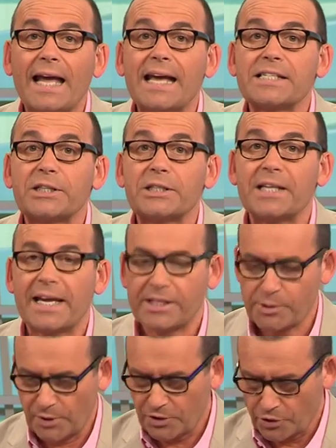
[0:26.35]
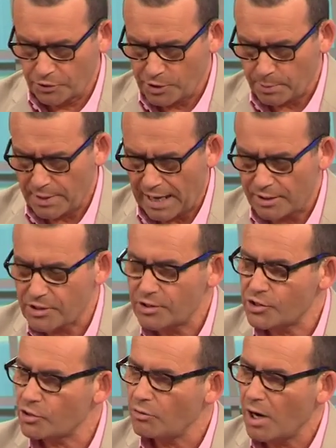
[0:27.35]
etiquette expert, joins me now to
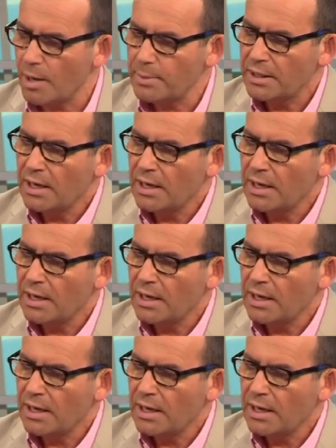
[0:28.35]
describe